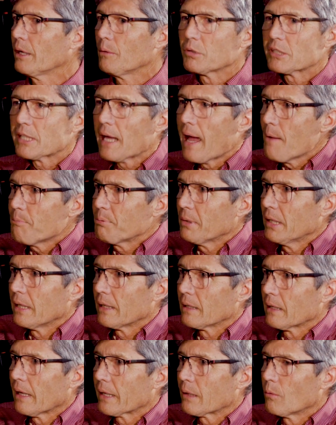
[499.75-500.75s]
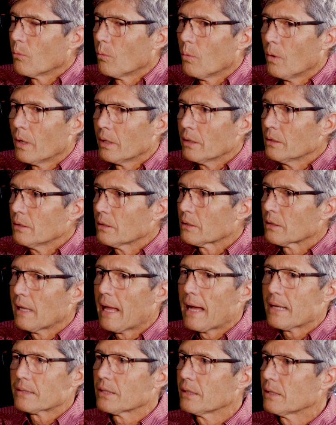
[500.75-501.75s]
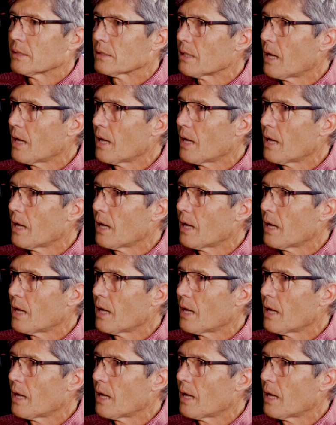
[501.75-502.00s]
it was happening like one class at a